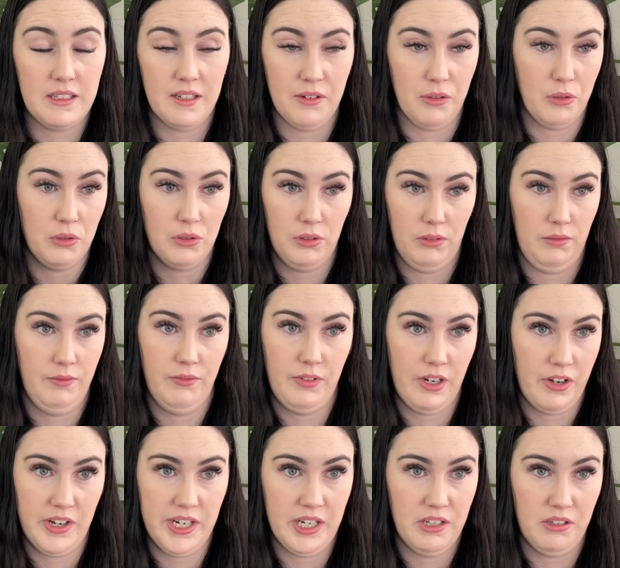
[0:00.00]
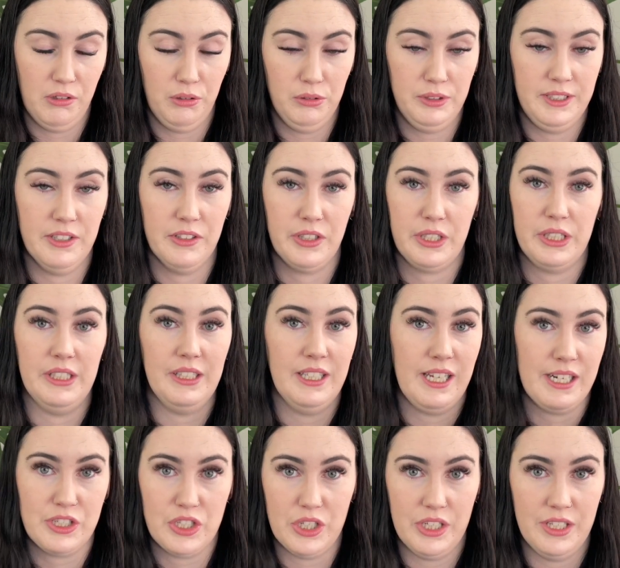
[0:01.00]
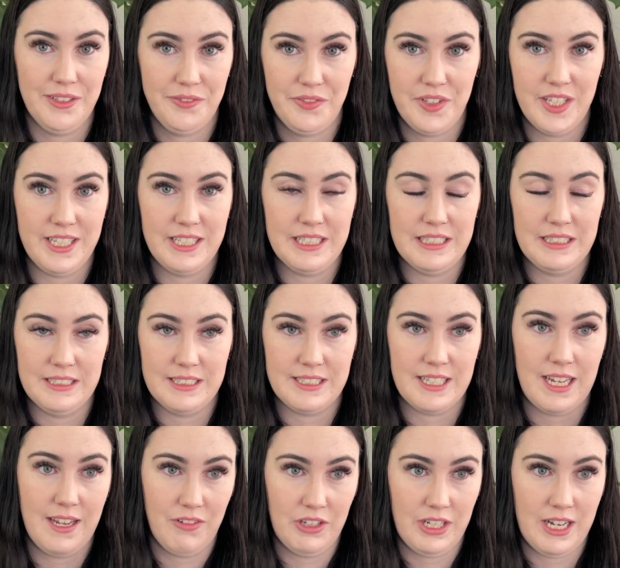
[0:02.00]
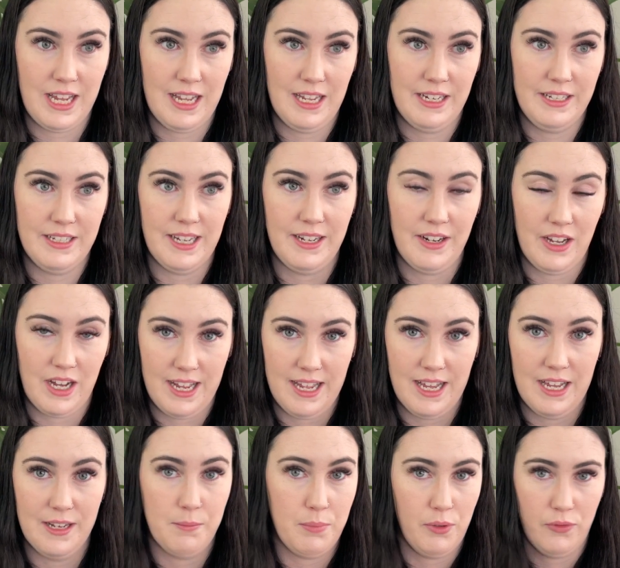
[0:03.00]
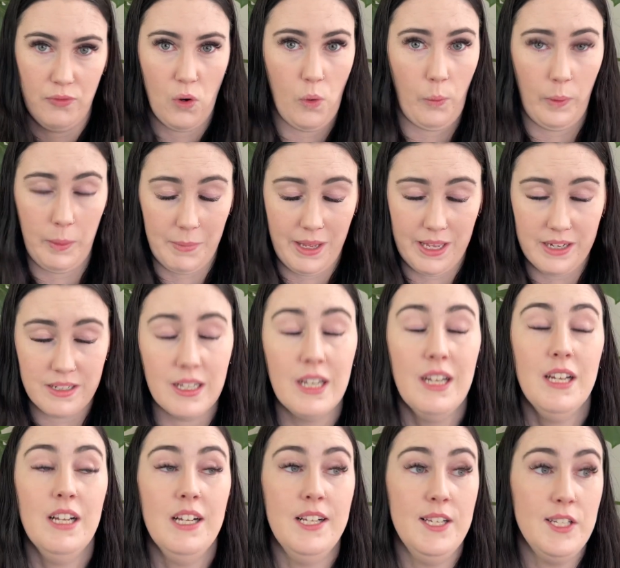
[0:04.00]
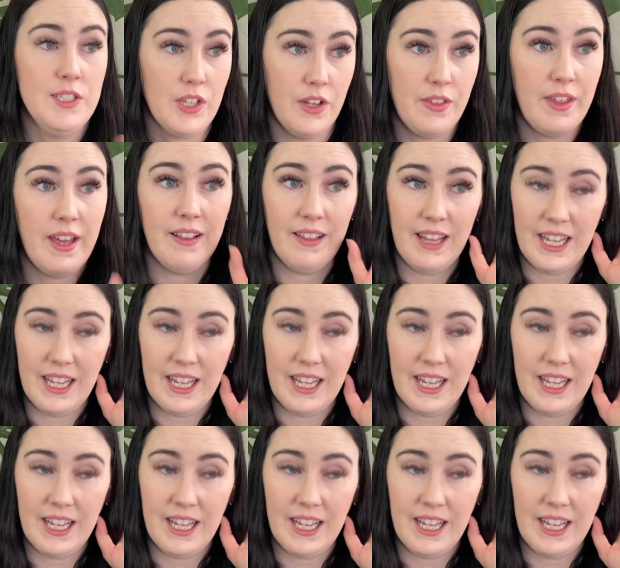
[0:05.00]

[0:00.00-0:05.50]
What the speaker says: They're all very old. They're a collection of things Evan had and I had before we met, so they're